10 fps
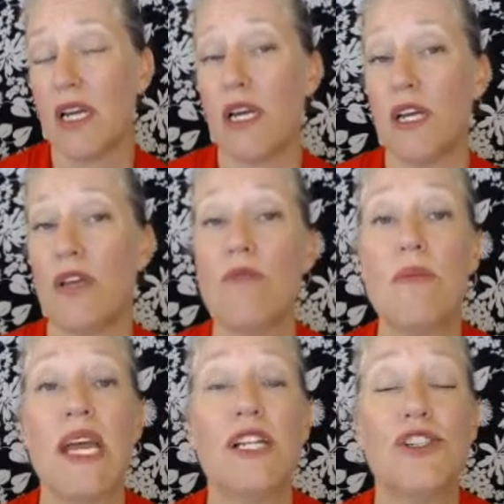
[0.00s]
you
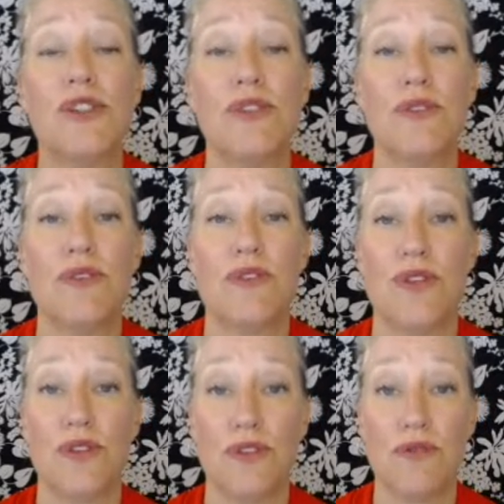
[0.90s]
may choose
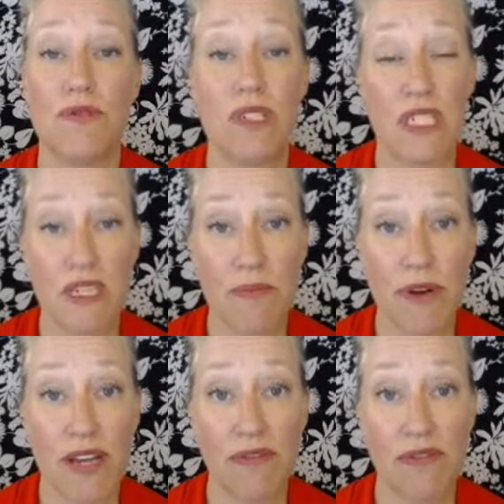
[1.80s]
to
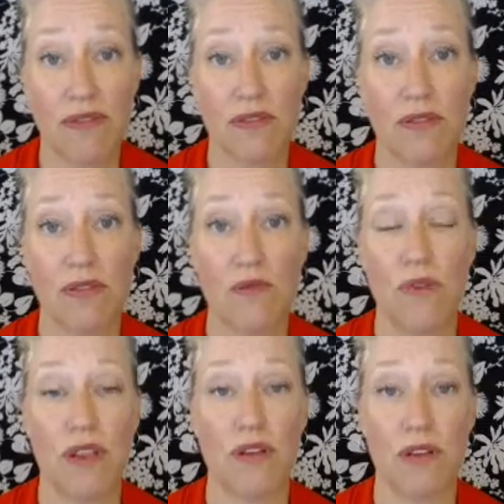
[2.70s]
debrief
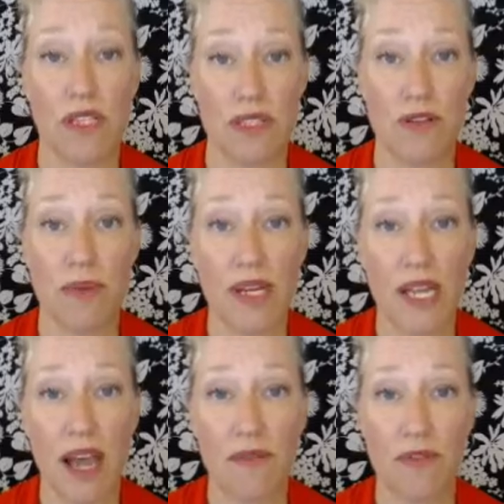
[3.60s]
with your listener buddy
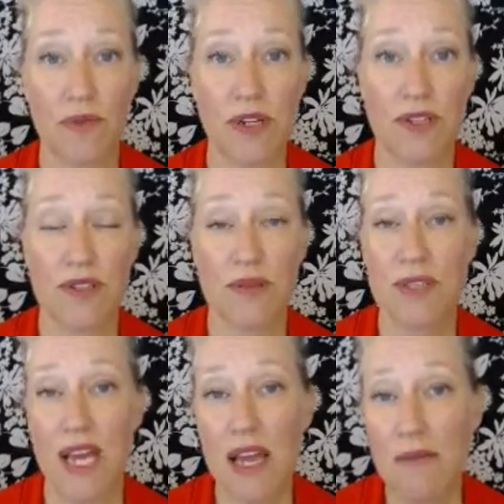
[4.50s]
afterwards.
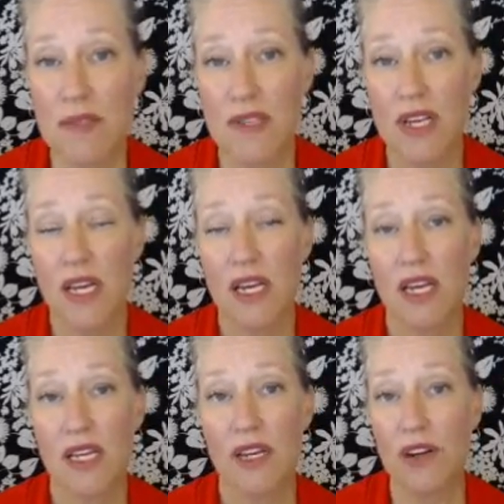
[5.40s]
Sometimes
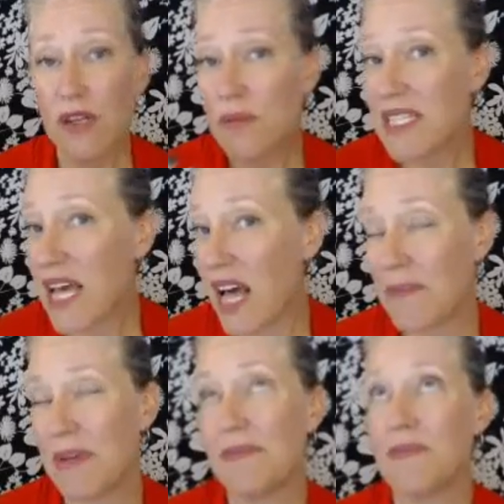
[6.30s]
you're going to be,
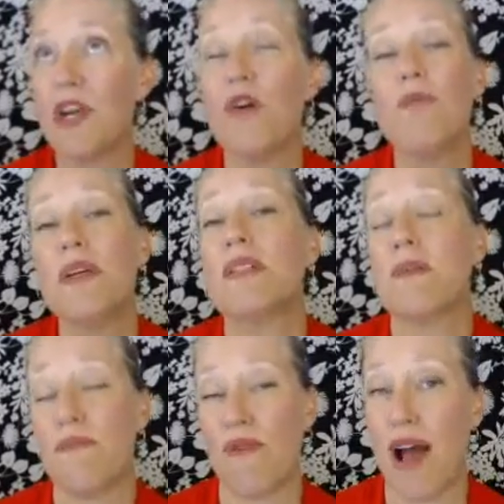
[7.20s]
don't be
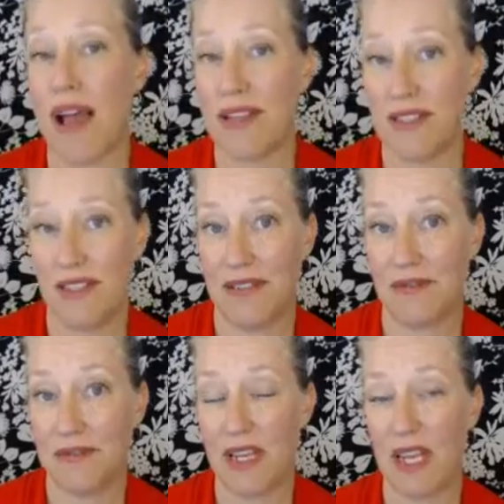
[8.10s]
surprised
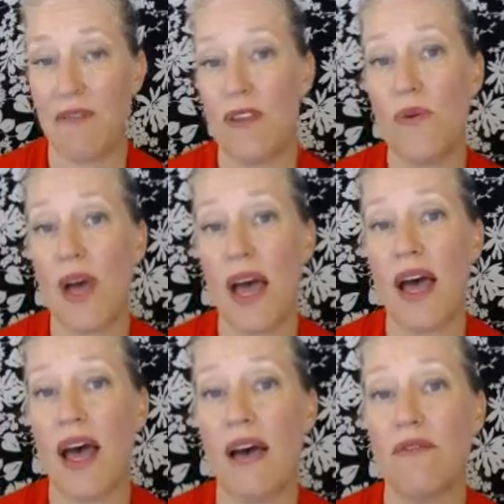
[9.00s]
if you
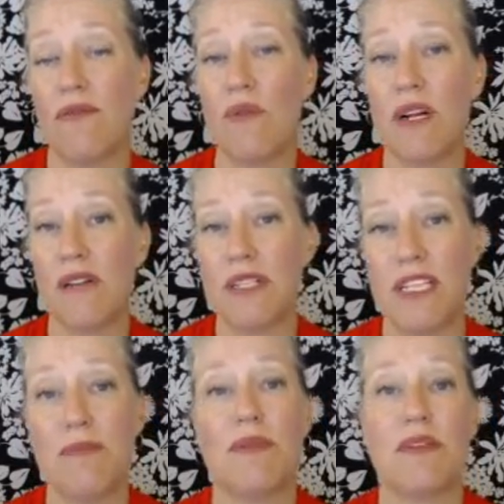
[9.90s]
have one of the
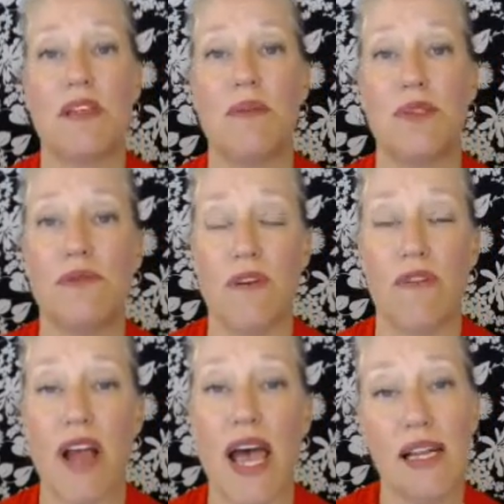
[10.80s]
deepest sleeps you've ever
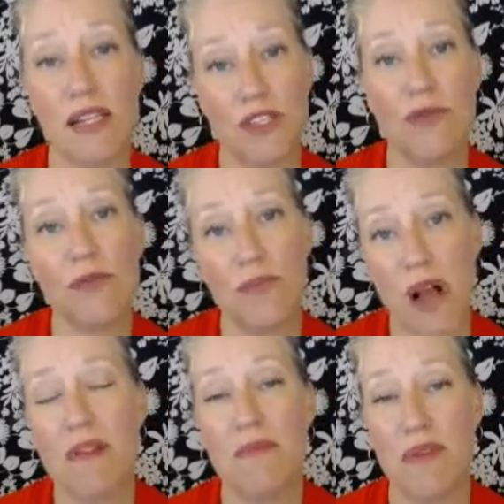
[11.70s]
had, because you'll
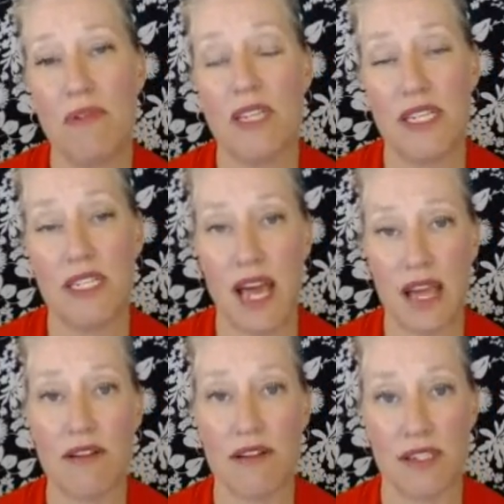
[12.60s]
probably be really
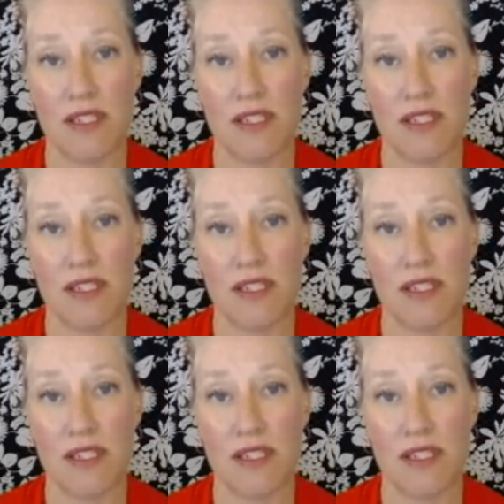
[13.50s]
tired